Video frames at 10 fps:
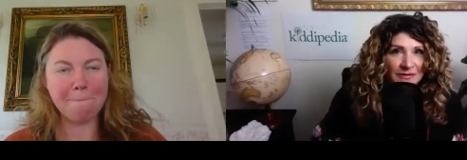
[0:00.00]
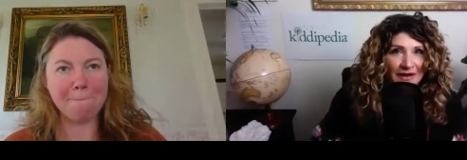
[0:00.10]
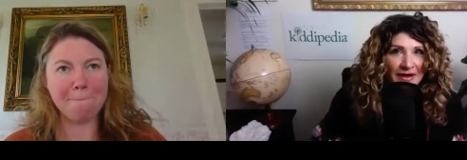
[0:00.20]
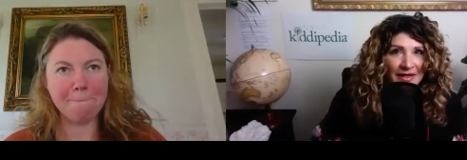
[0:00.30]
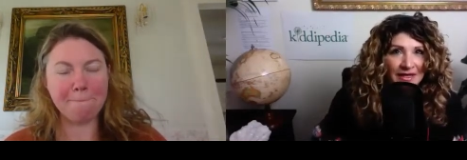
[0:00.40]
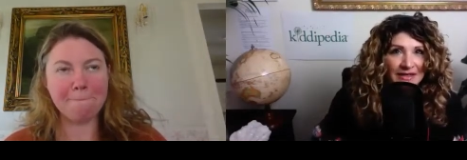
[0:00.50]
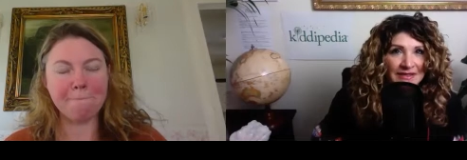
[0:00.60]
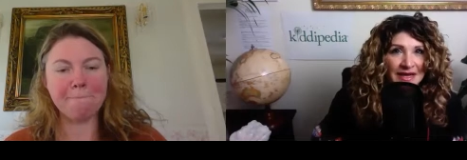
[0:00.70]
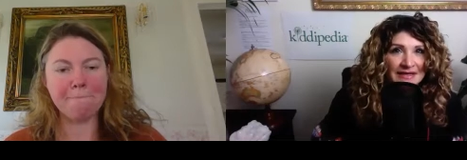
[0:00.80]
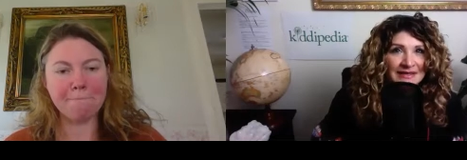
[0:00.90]
Speaker 1: for our
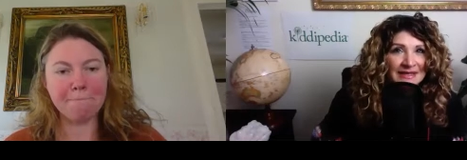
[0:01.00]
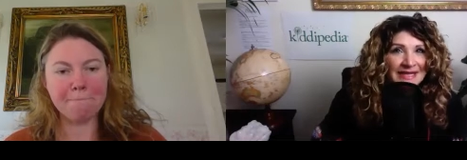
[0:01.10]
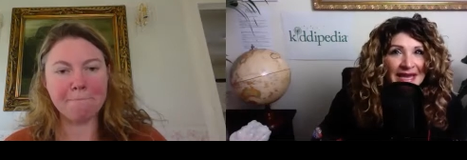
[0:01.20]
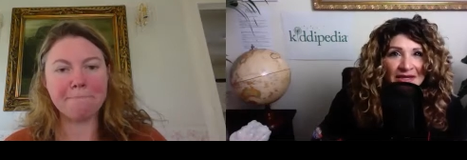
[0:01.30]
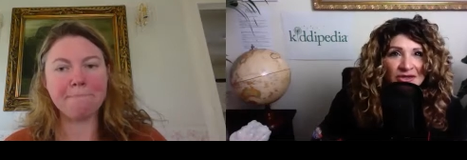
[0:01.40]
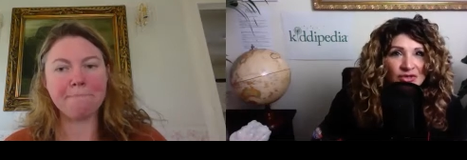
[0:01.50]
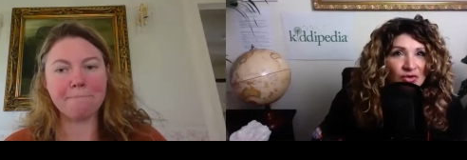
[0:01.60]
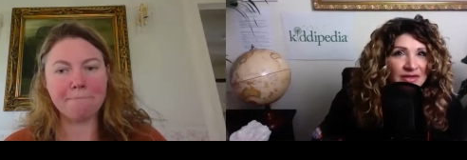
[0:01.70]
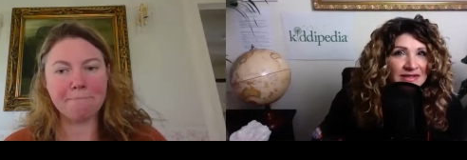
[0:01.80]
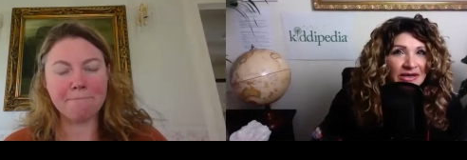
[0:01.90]
kids, as there's hidden
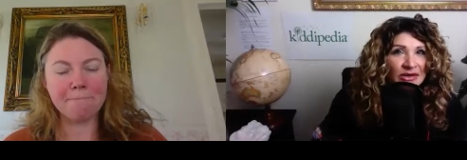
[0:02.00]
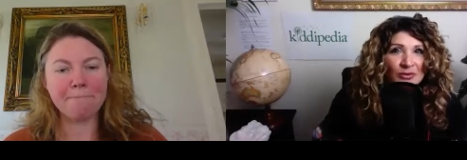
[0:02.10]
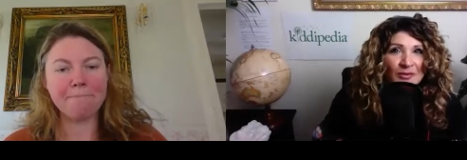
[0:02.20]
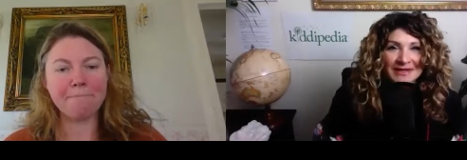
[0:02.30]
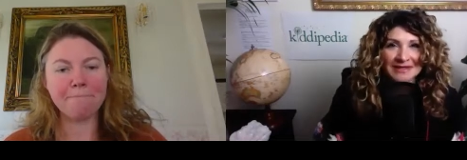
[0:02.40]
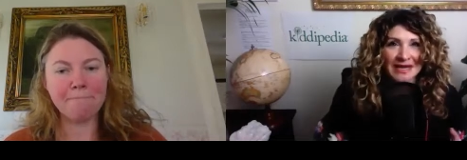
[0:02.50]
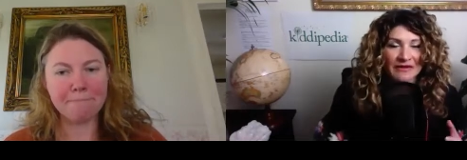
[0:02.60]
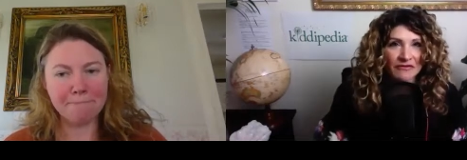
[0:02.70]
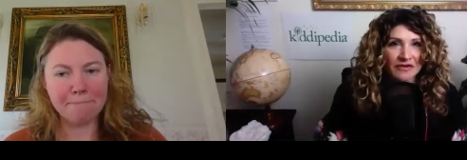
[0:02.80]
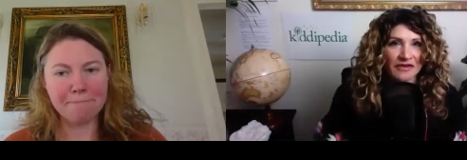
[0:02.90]
sugars in almost
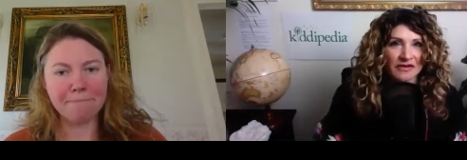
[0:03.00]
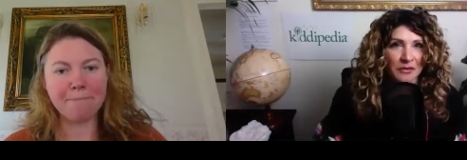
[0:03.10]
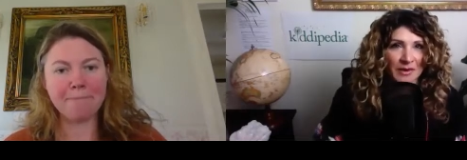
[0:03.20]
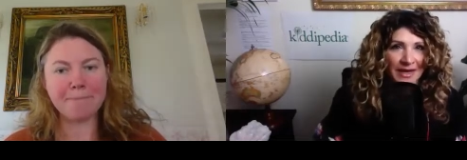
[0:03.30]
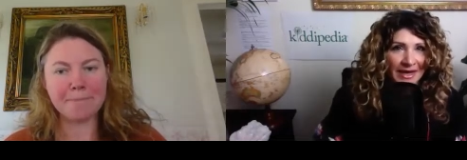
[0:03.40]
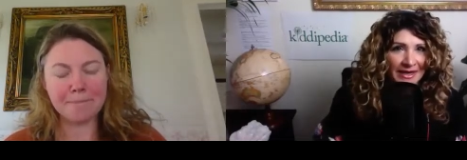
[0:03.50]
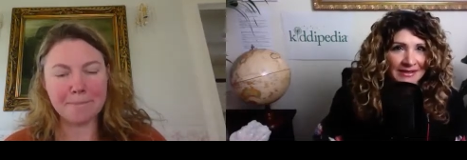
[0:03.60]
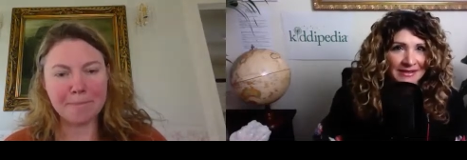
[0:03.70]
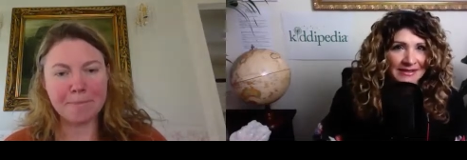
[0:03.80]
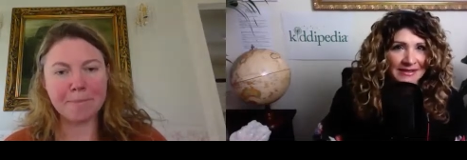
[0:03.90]
everything that we
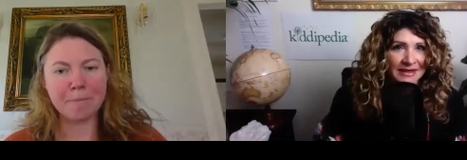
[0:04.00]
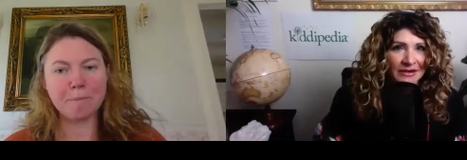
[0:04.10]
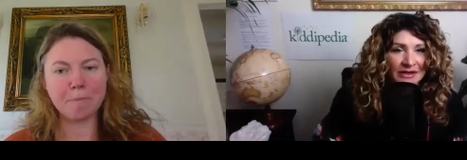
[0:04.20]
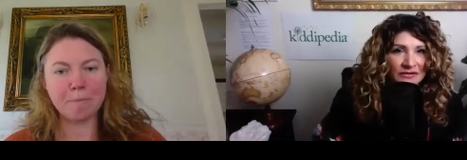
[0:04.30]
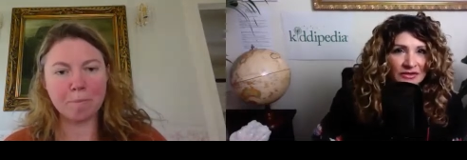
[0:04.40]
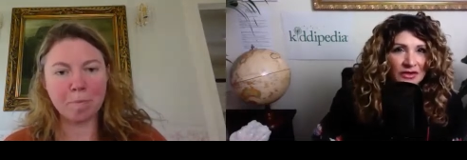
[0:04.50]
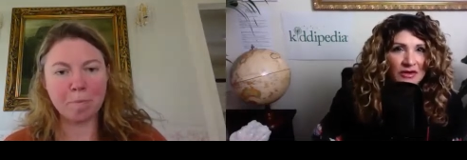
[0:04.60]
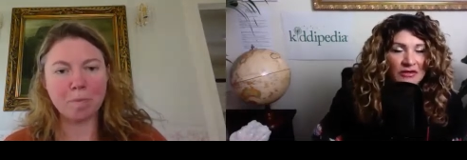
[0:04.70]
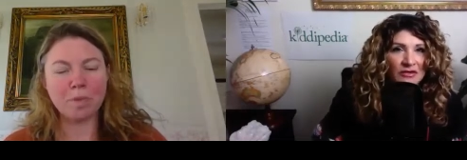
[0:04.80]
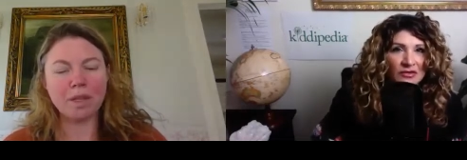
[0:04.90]
eat, isn't there? I'd love to know
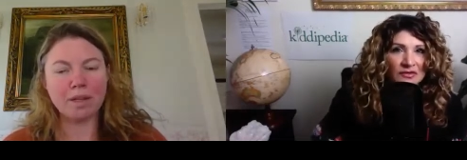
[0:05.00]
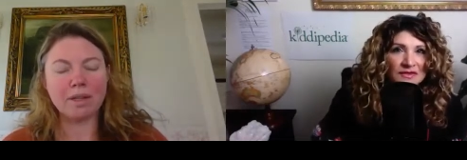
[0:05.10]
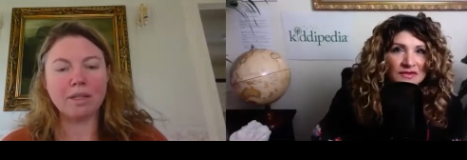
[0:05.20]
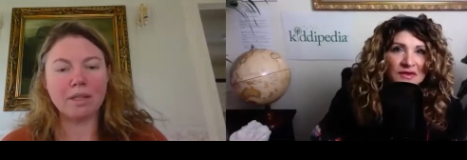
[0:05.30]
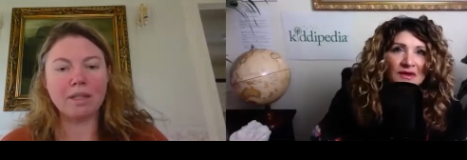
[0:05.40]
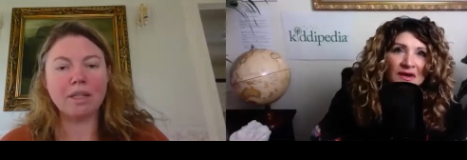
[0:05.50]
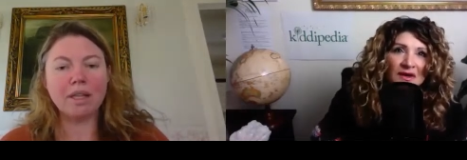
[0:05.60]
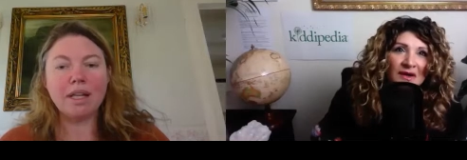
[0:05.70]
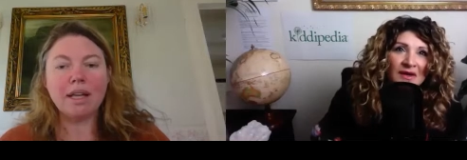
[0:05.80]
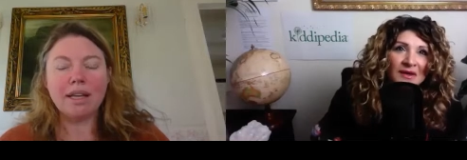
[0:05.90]
your thoughts.
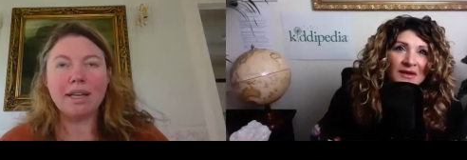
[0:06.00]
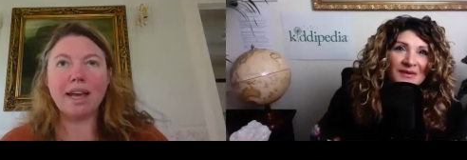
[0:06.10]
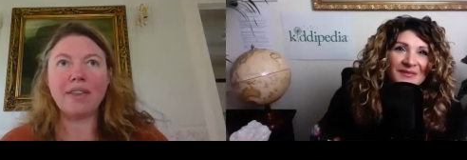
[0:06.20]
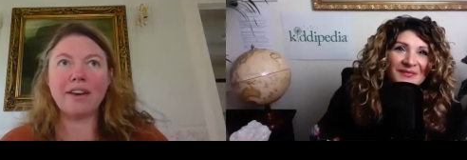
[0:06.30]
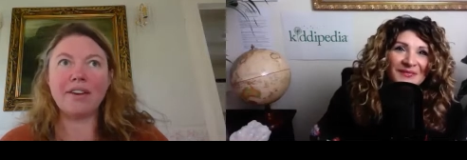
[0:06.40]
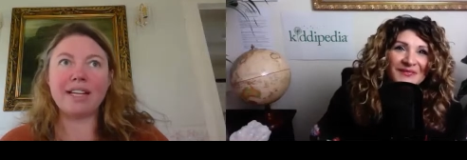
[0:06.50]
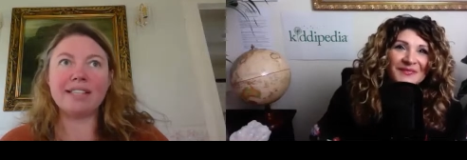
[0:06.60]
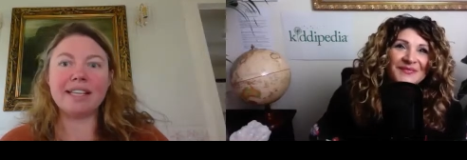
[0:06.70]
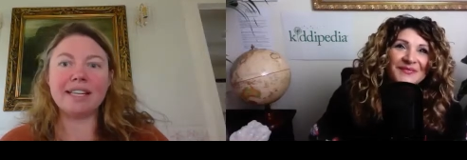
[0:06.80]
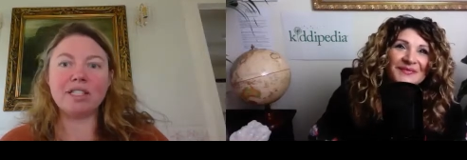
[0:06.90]
Speaker 2: Yeah, there
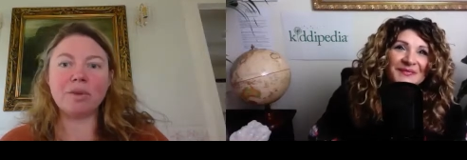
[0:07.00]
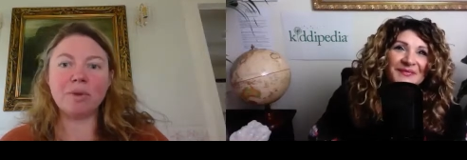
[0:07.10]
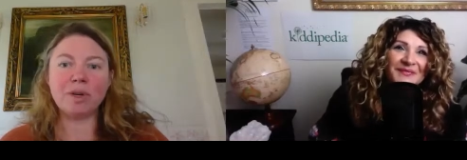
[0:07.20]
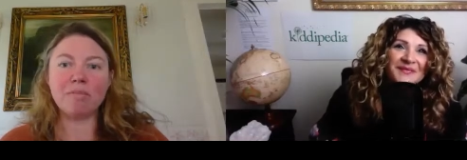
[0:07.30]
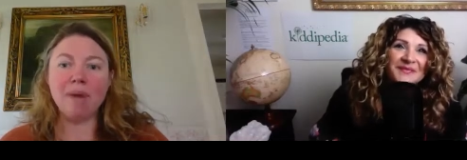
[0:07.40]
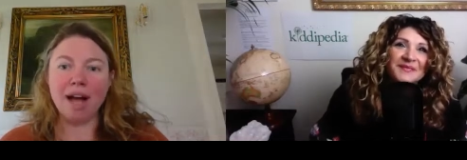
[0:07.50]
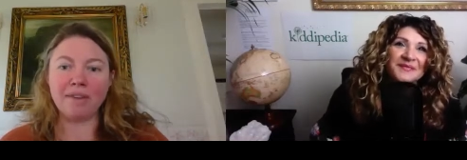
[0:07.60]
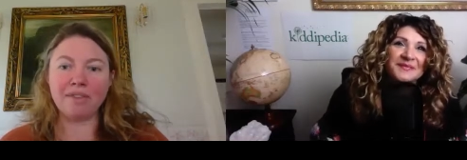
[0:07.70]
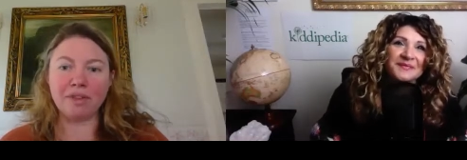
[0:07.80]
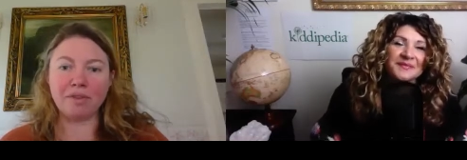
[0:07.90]
is. And it's a real
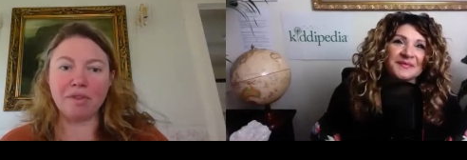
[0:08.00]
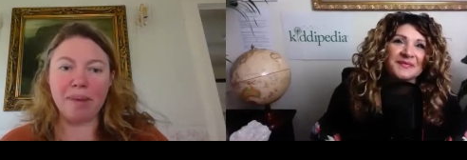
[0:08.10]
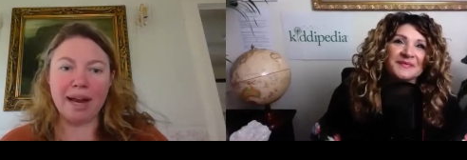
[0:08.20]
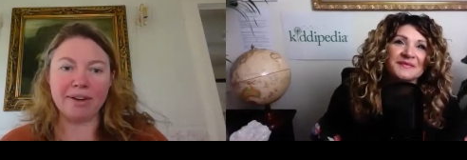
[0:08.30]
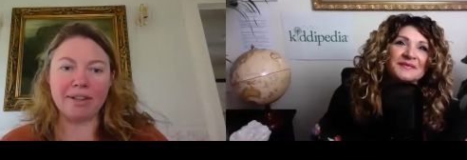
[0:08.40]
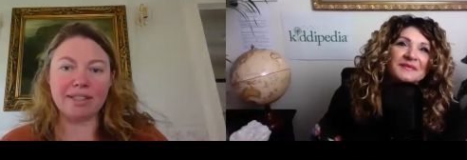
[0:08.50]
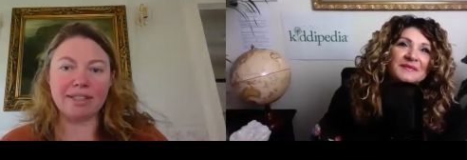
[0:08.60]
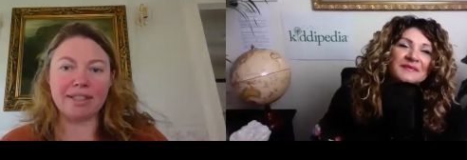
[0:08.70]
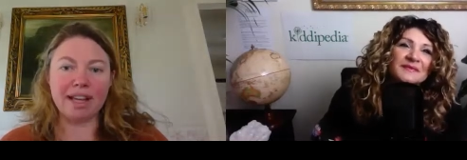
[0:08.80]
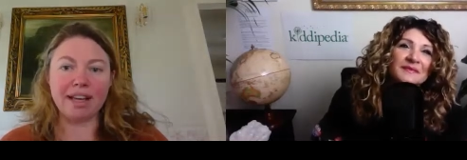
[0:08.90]
minefield for
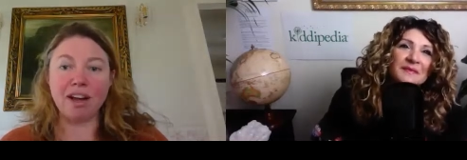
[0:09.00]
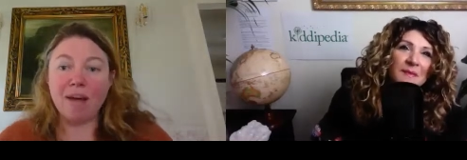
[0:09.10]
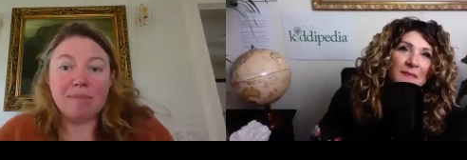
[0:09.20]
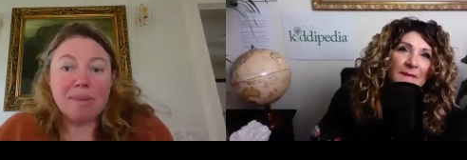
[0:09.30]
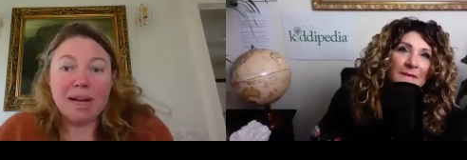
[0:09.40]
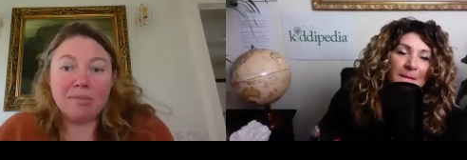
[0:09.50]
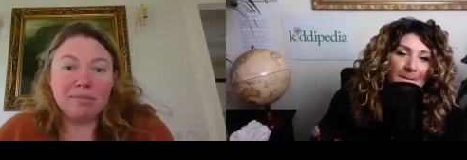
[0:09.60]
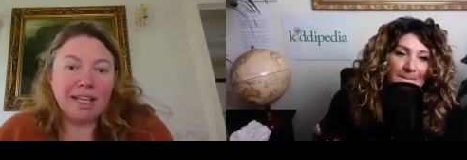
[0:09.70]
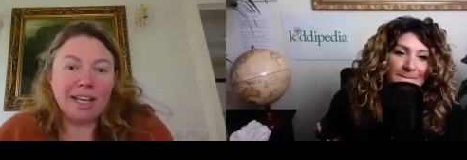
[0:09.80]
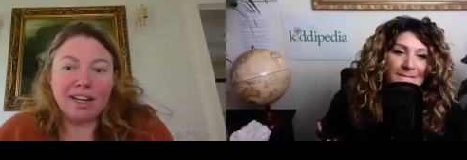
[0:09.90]
parents. And I'm a
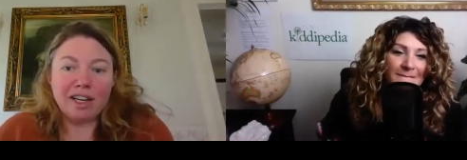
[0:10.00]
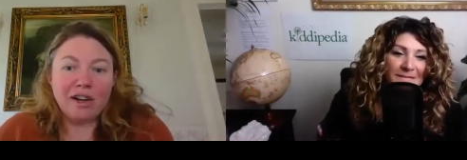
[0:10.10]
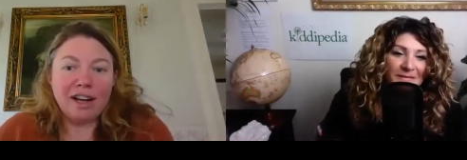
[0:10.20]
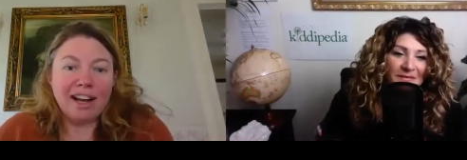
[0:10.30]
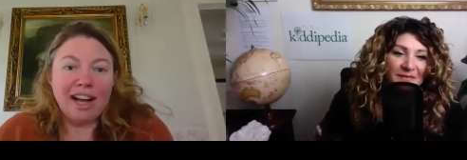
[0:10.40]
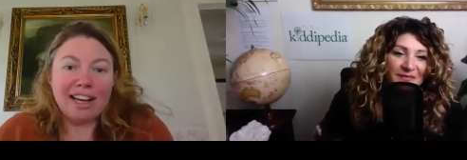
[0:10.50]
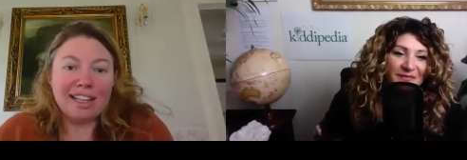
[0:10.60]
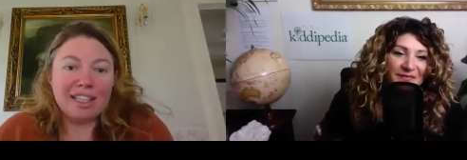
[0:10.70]
mum, and I know how hard it